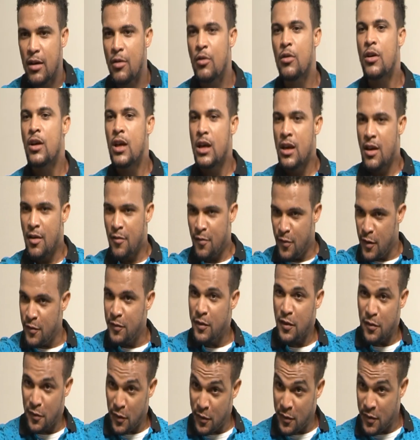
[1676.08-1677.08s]
now,
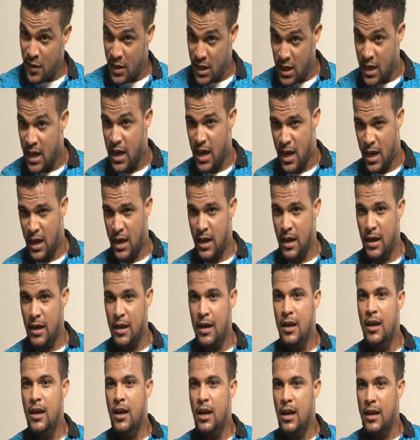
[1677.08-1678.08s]
50-50K,
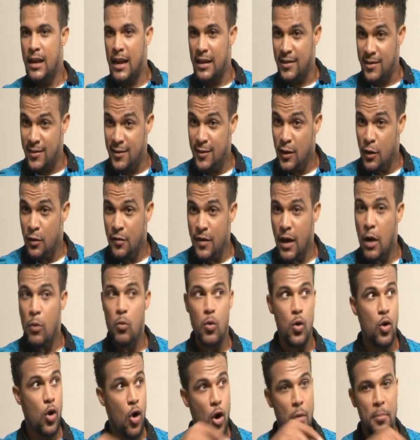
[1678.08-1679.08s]
that Sylvia
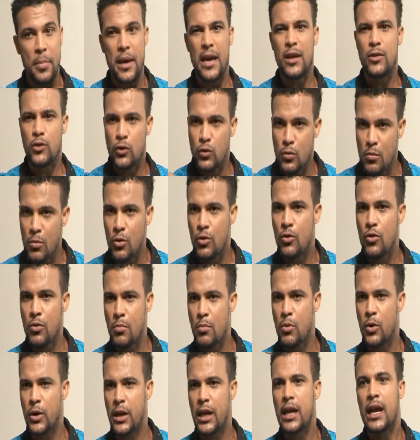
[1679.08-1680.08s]
will come here tomorrow
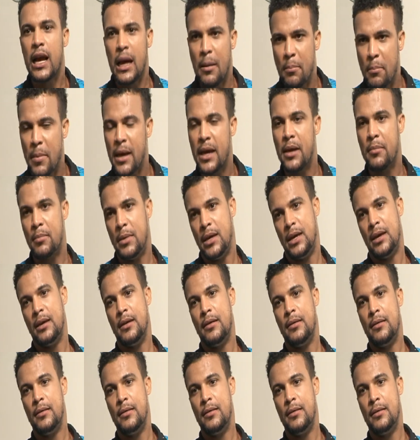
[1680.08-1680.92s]
morning and beg me.